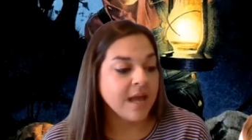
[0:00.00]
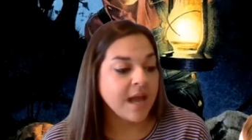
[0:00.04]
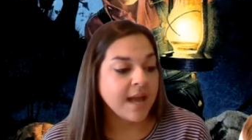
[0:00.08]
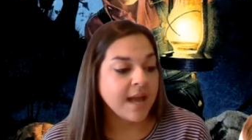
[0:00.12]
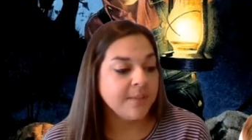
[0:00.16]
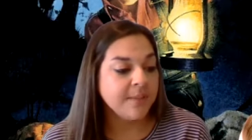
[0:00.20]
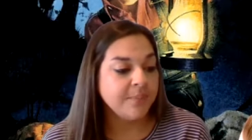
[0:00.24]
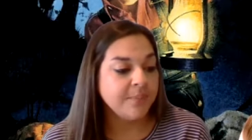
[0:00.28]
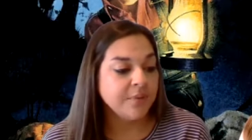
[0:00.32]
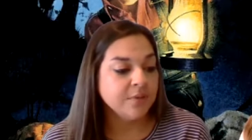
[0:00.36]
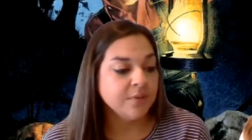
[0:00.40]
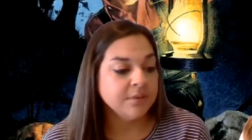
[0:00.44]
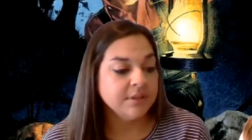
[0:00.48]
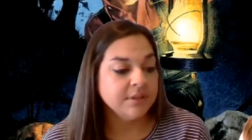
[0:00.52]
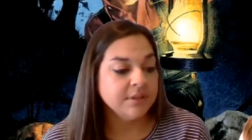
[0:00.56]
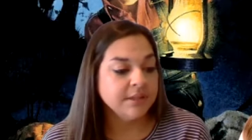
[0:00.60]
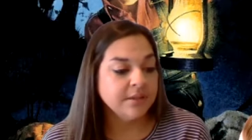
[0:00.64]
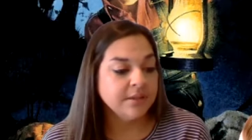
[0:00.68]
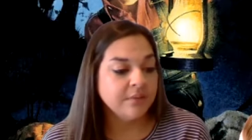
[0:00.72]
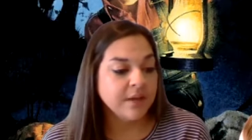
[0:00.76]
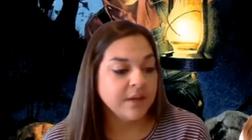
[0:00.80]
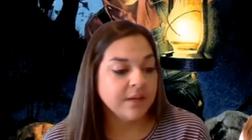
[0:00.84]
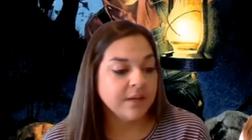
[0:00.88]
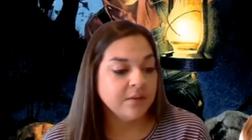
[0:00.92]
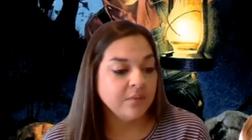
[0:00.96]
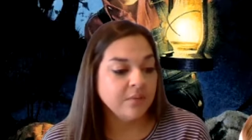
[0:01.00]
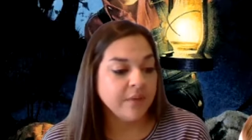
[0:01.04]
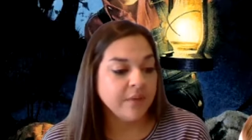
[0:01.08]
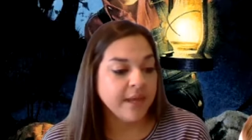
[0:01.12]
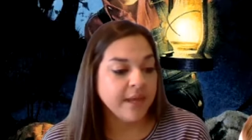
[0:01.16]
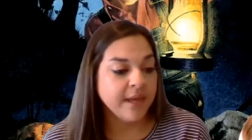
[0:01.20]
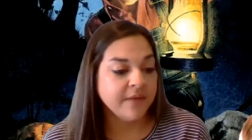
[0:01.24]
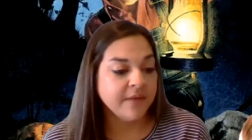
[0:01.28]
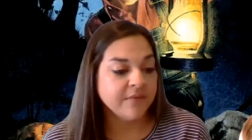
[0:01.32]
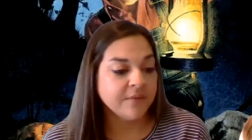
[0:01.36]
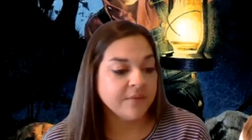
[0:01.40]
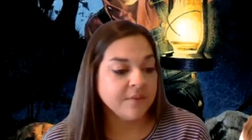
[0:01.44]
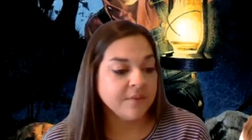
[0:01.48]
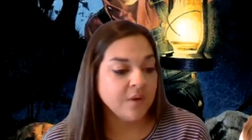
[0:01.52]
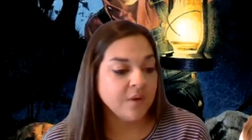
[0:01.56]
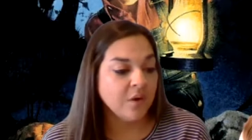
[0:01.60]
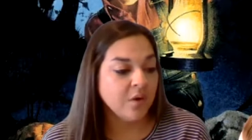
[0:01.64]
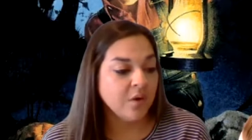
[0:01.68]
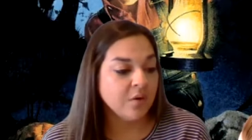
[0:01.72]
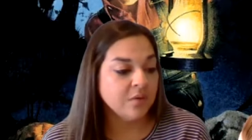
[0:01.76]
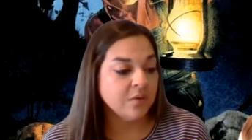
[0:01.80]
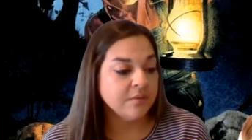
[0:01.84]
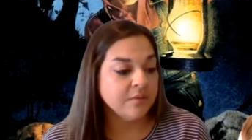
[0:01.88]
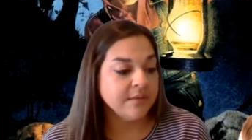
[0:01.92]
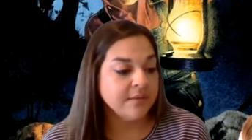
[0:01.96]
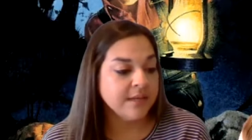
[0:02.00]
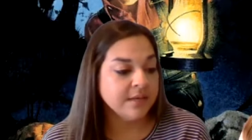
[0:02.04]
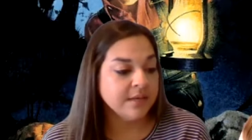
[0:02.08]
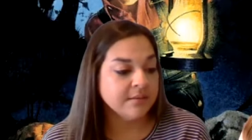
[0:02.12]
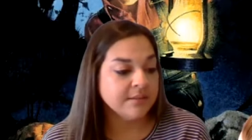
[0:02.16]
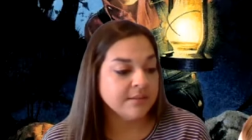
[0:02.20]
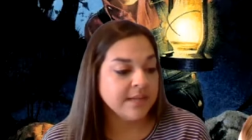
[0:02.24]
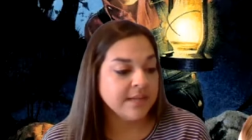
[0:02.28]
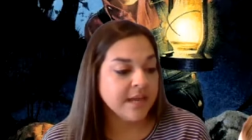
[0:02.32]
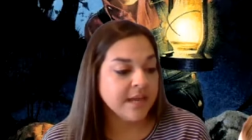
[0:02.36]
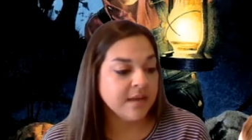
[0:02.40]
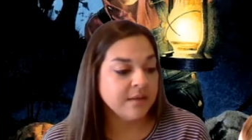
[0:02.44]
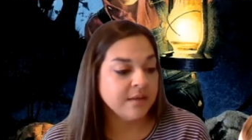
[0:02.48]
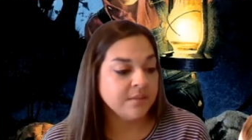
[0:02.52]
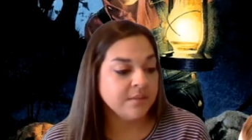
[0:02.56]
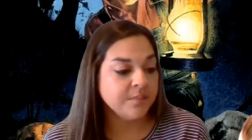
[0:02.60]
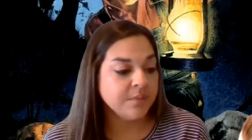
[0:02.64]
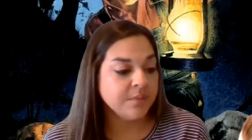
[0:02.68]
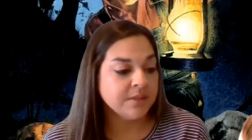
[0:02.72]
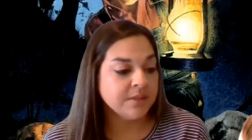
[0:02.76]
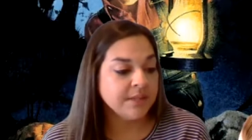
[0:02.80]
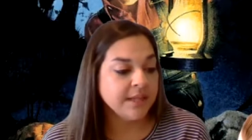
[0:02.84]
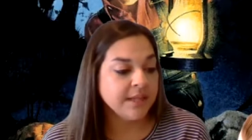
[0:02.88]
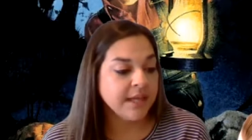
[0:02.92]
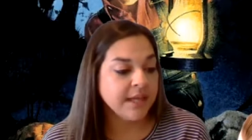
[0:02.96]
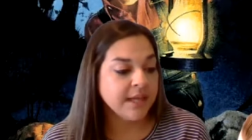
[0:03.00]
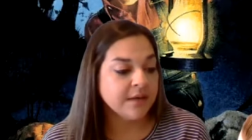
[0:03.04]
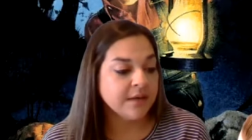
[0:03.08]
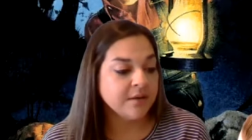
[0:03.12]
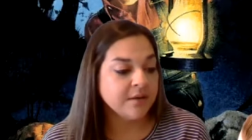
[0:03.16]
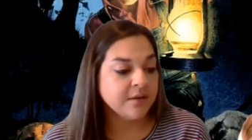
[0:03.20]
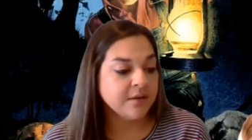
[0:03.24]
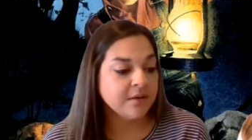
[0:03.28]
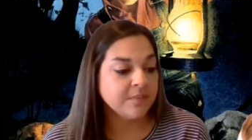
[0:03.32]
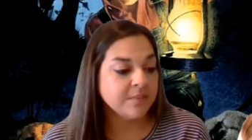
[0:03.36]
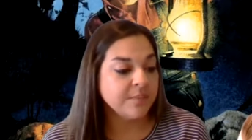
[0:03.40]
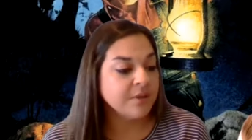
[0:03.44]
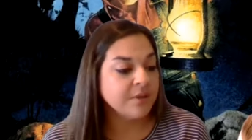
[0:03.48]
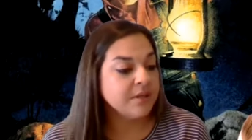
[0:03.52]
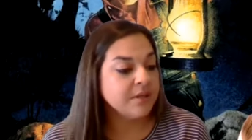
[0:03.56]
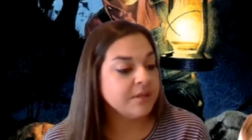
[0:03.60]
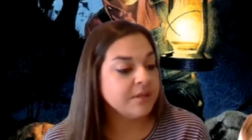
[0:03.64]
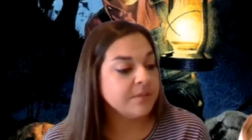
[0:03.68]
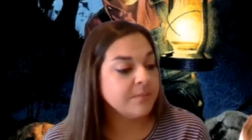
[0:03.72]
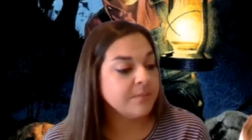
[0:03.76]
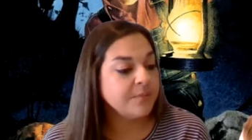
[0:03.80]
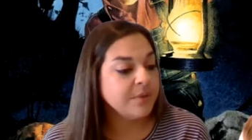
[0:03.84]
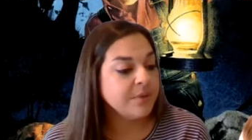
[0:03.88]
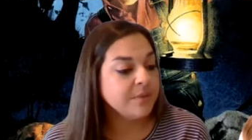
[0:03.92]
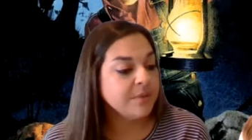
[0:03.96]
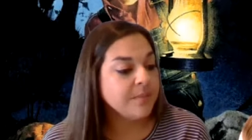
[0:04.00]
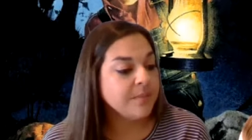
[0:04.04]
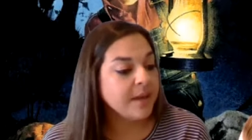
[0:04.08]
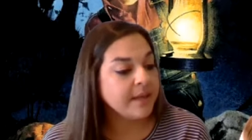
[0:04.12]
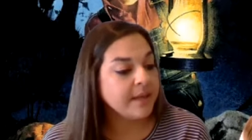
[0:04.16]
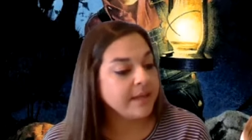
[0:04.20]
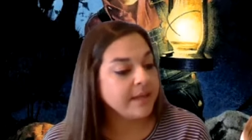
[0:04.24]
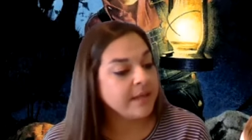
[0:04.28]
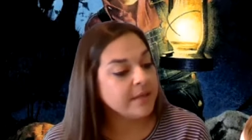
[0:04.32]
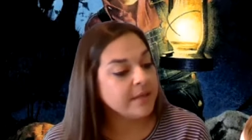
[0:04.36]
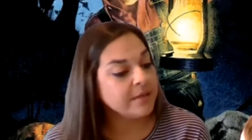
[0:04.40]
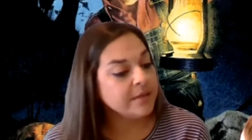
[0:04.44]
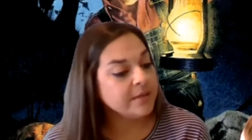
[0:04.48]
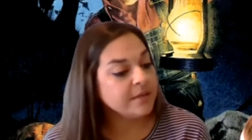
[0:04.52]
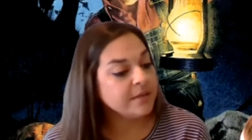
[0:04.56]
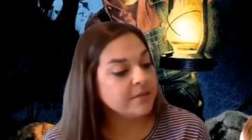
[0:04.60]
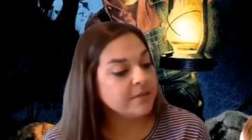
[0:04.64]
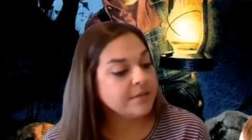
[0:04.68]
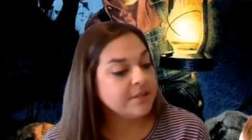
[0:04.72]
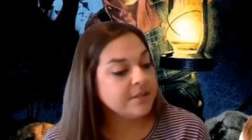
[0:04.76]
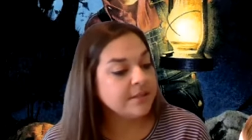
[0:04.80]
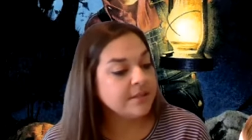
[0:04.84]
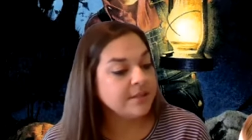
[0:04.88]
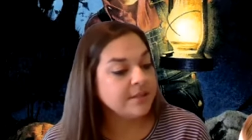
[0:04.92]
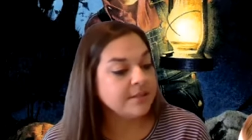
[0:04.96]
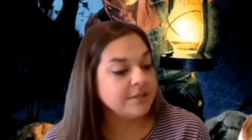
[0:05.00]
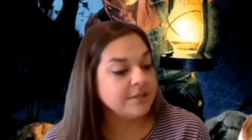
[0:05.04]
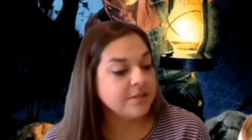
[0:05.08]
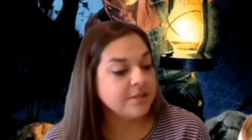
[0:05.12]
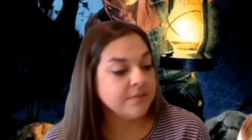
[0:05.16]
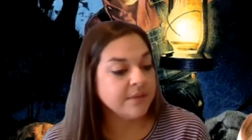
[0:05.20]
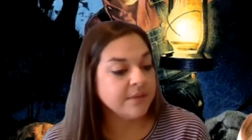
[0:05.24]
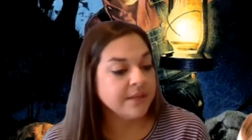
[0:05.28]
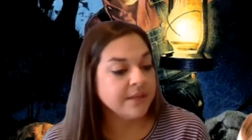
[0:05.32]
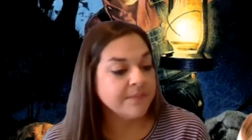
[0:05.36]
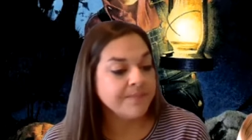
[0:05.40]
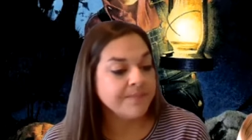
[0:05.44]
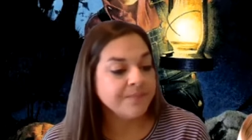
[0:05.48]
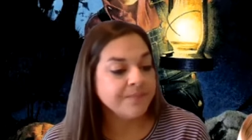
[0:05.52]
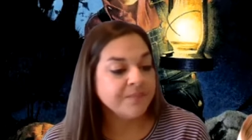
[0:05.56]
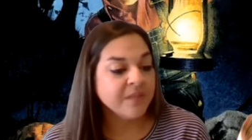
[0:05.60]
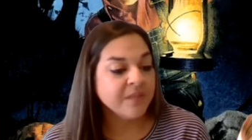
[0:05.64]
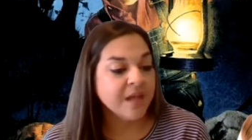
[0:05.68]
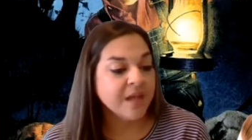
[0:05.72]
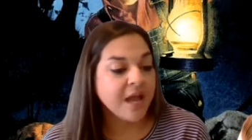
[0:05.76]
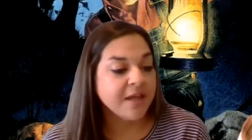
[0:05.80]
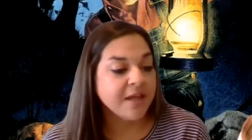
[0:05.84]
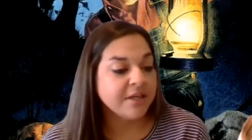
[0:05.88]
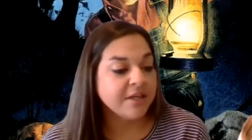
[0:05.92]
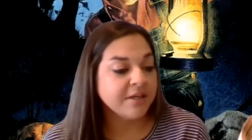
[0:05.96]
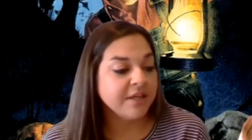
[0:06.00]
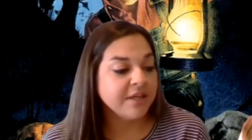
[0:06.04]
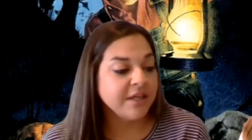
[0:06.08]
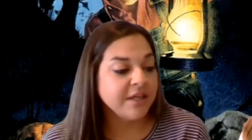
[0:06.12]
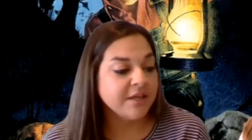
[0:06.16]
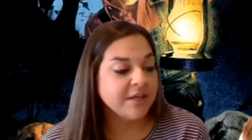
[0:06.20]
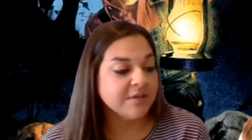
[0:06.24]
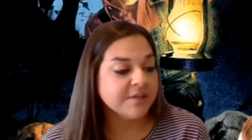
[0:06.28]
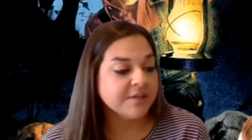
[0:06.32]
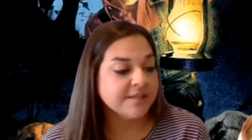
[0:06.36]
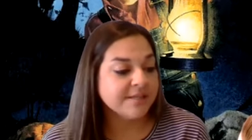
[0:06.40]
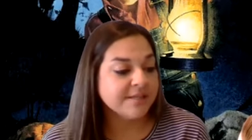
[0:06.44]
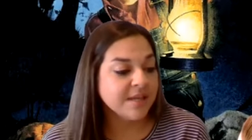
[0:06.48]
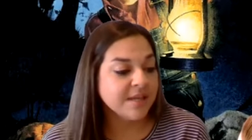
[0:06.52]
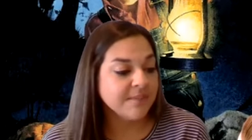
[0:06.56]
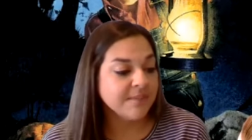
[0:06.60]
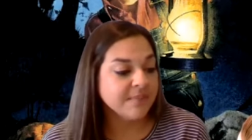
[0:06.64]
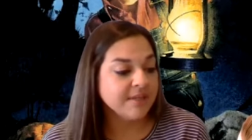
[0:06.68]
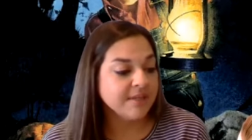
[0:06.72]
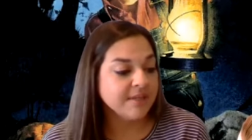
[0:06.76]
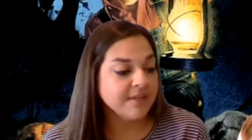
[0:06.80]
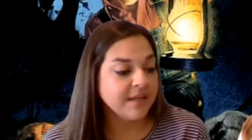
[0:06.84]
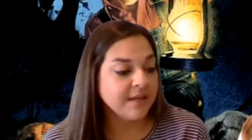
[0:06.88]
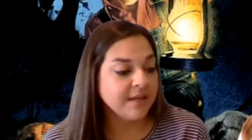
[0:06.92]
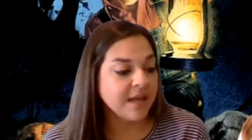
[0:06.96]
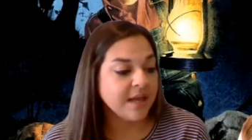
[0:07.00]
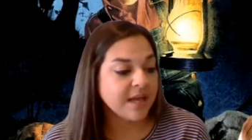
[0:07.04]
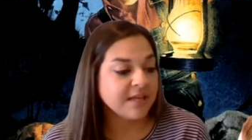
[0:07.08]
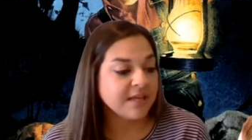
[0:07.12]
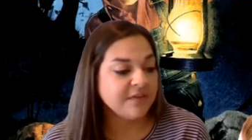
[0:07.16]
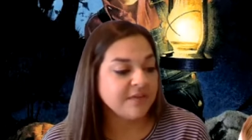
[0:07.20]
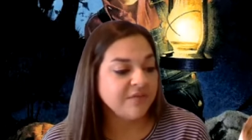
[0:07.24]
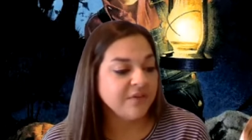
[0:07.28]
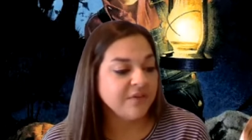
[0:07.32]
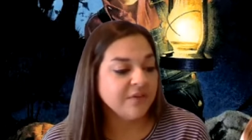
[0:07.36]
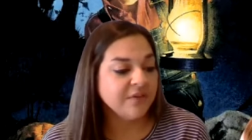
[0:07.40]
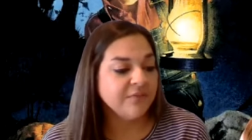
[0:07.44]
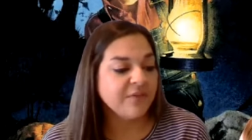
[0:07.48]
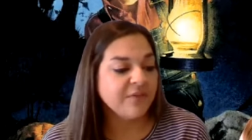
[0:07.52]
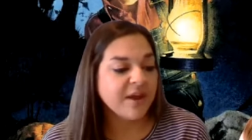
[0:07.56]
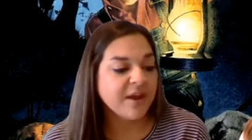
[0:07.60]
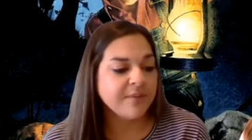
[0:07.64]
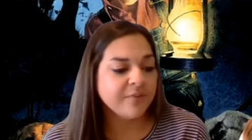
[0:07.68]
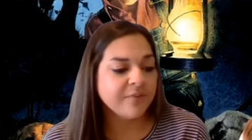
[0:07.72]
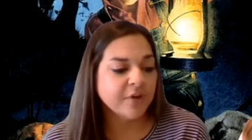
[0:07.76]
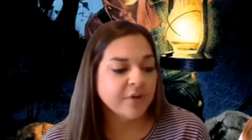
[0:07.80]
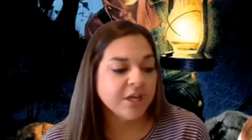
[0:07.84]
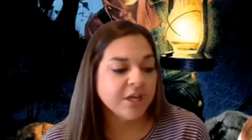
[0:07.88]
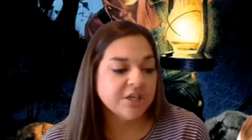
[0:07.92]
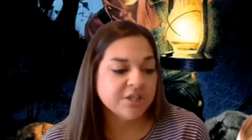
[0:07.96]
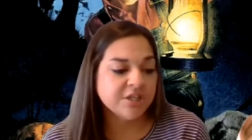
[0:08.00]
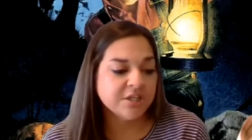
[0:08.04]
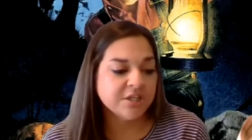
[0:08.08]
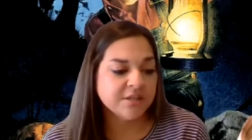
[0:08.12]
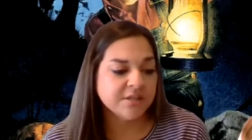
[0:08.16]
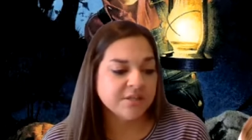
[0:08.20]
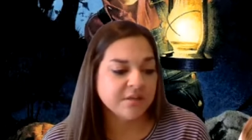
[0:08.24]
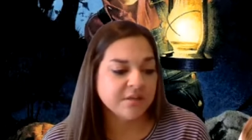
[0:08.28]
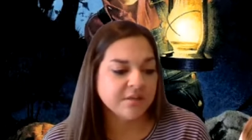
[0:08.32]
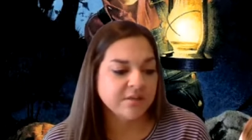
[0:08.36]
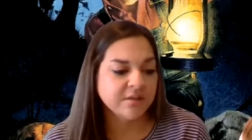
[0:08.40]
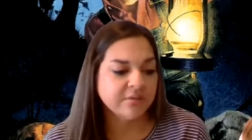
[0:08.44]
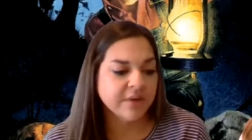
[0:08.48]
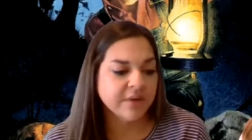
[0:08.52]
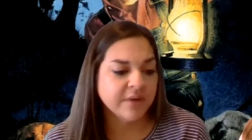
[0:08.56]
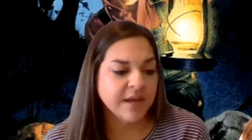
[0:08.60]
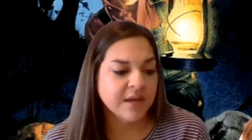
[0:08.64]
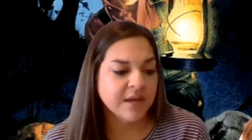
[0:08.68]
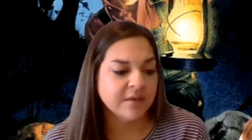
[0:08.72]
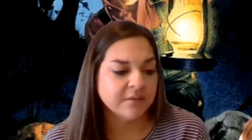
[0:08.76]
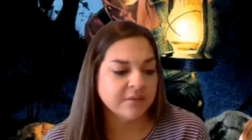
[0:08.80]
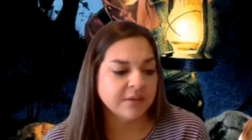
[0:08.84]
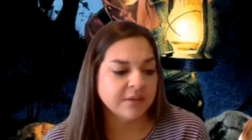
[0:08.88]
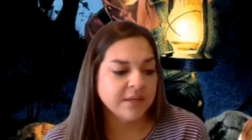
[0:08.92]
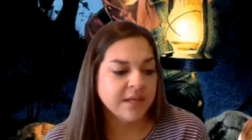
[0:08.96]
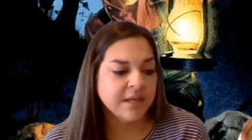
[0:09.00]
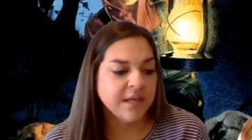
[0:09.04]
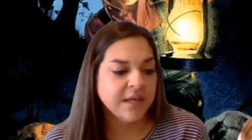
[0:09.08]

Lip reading: I pulled little Ann away from the hole, knelt down, put my ear to it. I could hear something. I could feel vibrations on the ground.